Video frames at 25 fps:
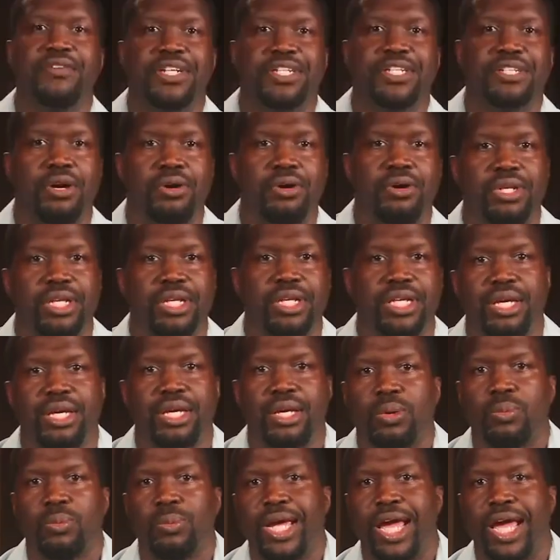eternally,
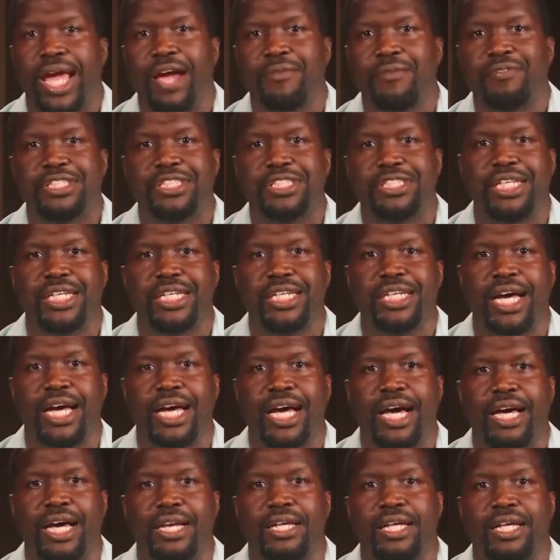we have to seek
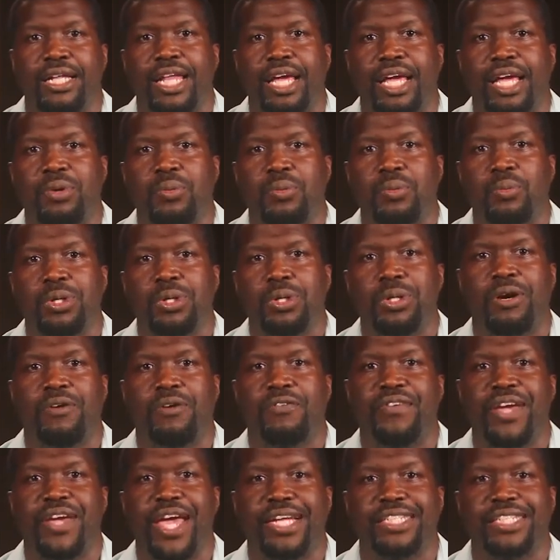God like we would our
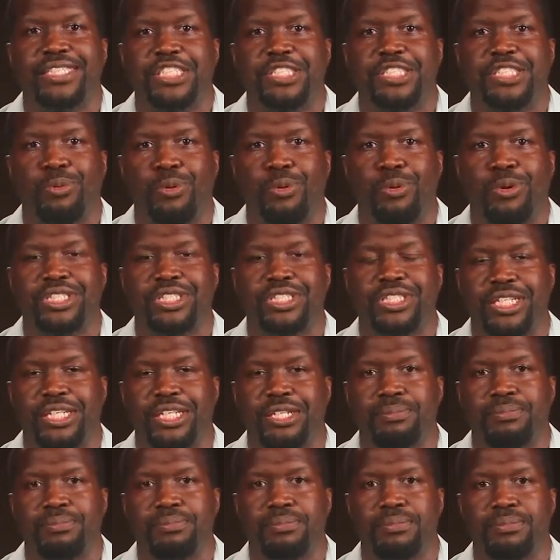fantasy sports
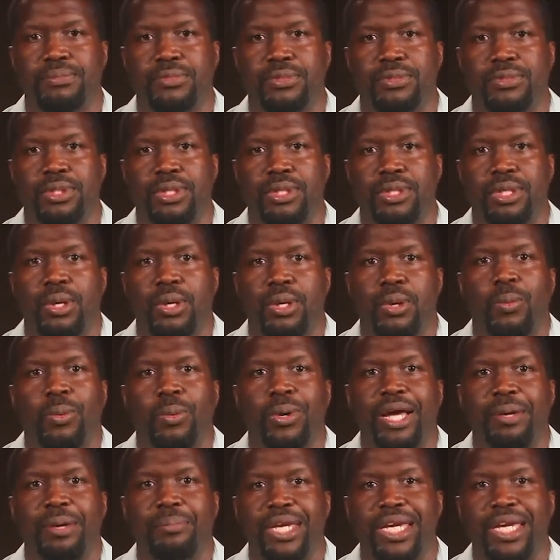team. What
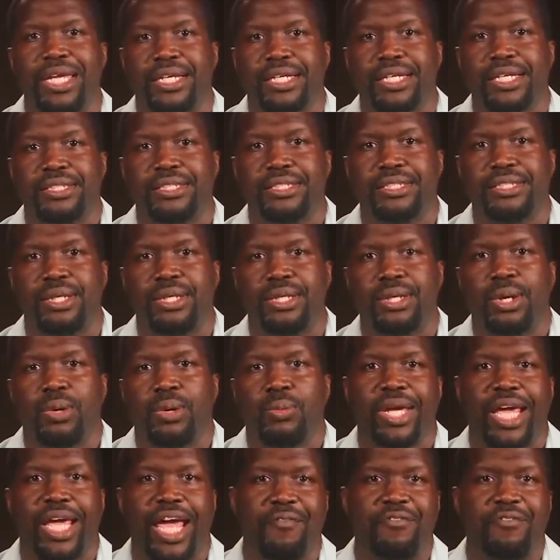I mean is,
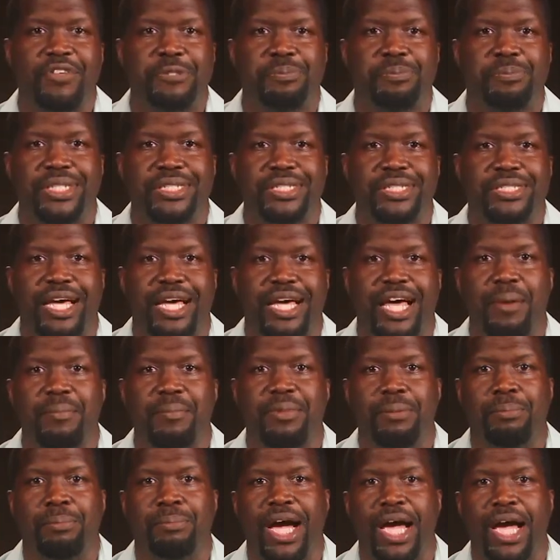we have to spend time in
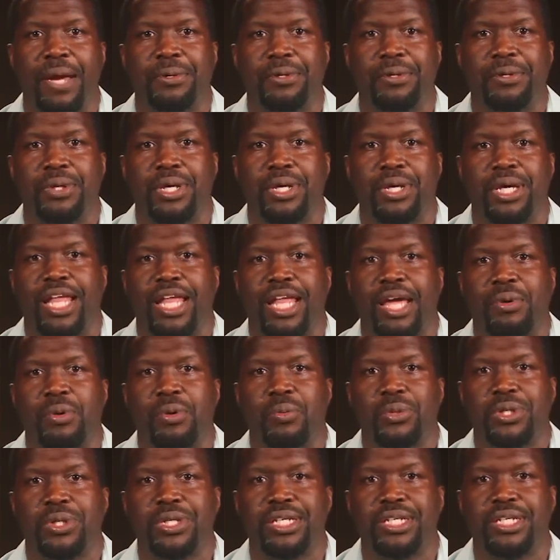the Bible like we
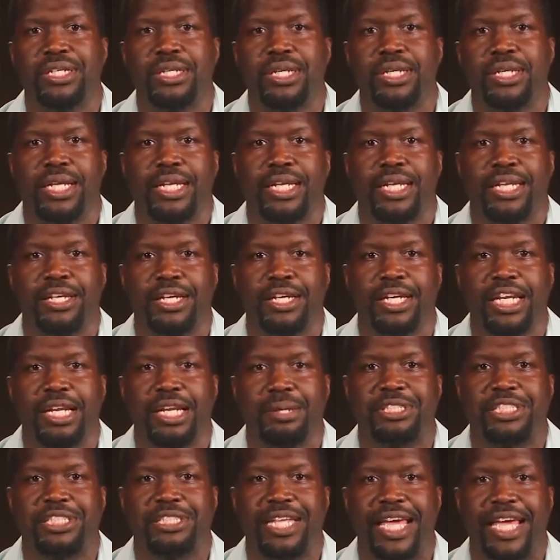would looking up
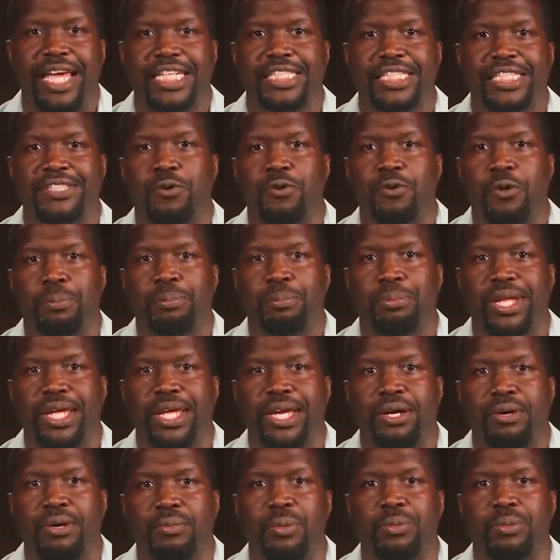stats for a
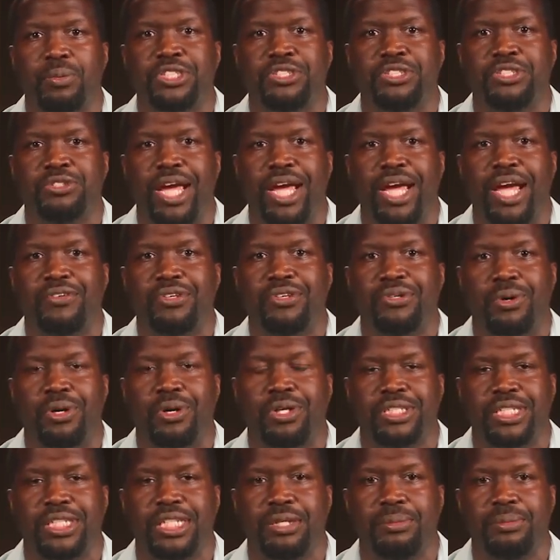player we would draft to our
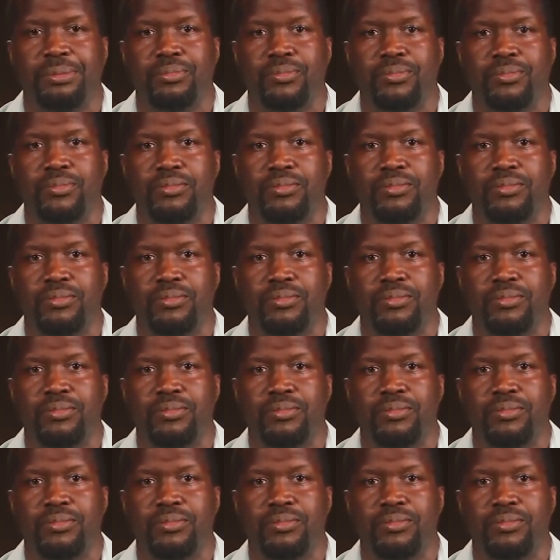team.